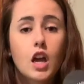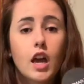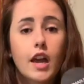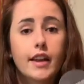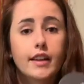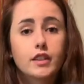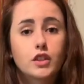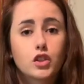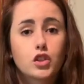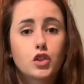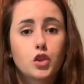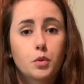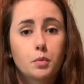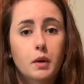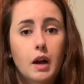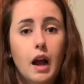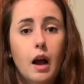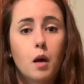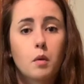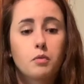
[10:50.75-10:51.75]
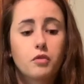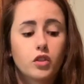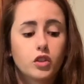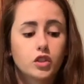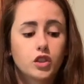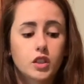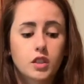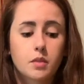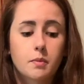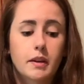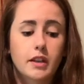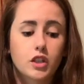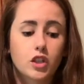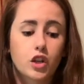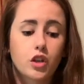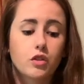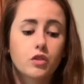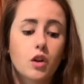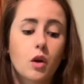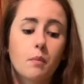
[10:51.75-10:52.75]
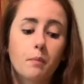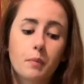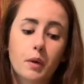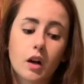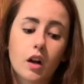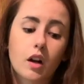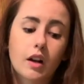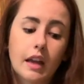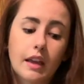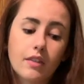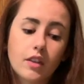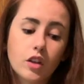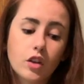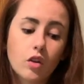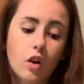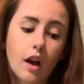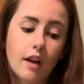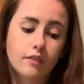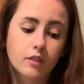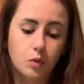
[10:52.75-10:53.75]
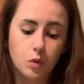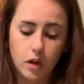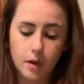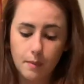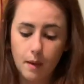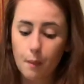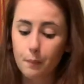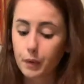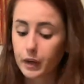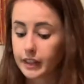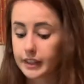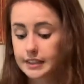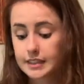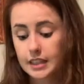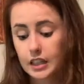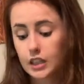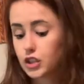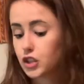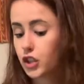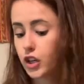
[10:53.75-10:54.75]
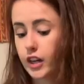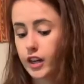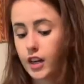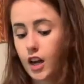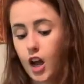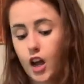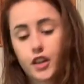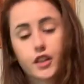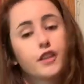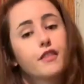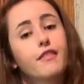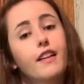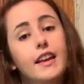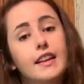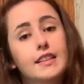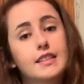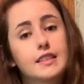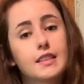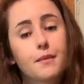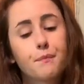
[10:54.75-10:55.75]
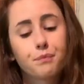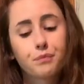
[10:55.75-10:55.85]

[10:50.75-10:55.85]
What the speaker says: It's super helpful just to make sure you don't burn, and then you don't have to worry about putting sunscreen on your face.